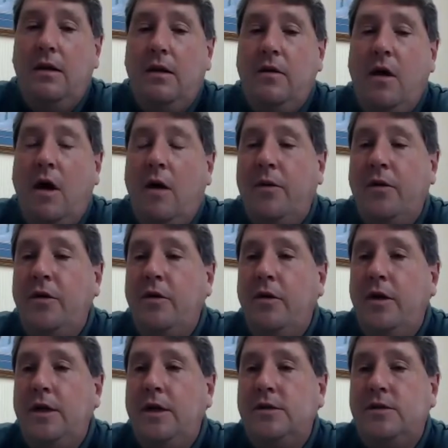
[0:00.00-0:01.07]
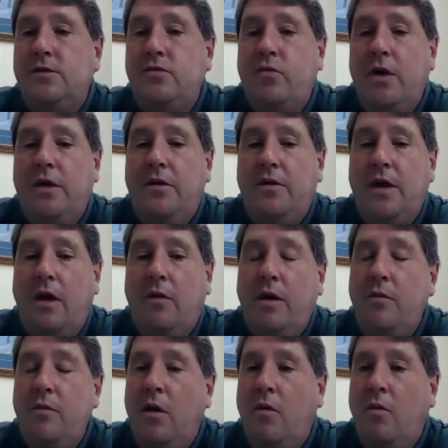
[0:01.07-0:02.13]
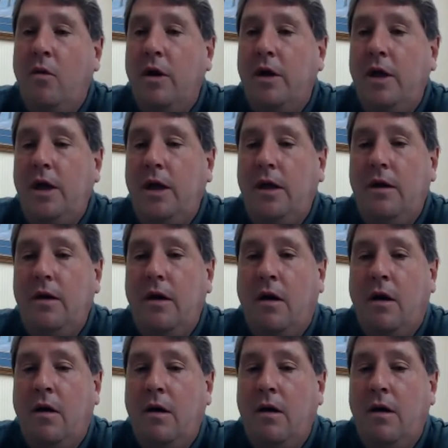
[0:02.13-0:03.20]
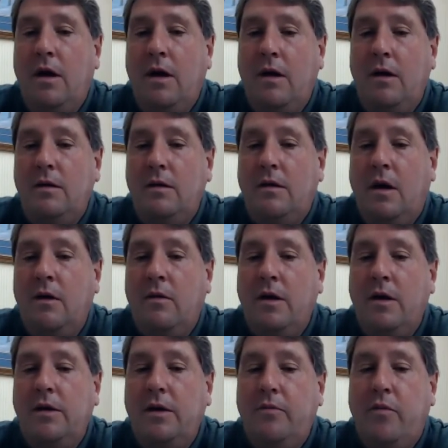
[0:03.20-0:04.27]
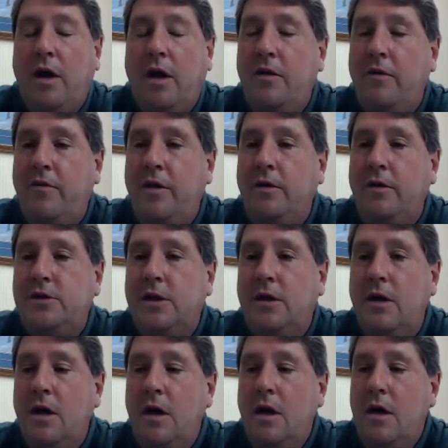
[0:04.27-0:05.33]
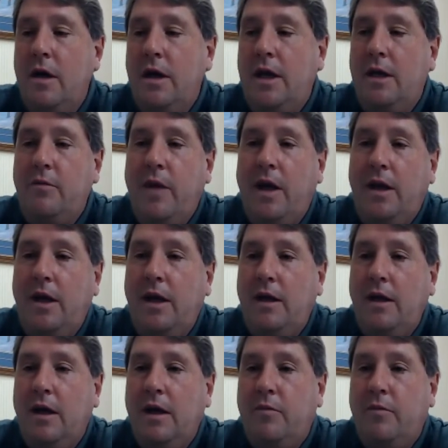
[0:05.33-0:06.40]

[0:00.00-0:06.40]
Uh, the opportunities with remote working are, are really probably the future in many uh,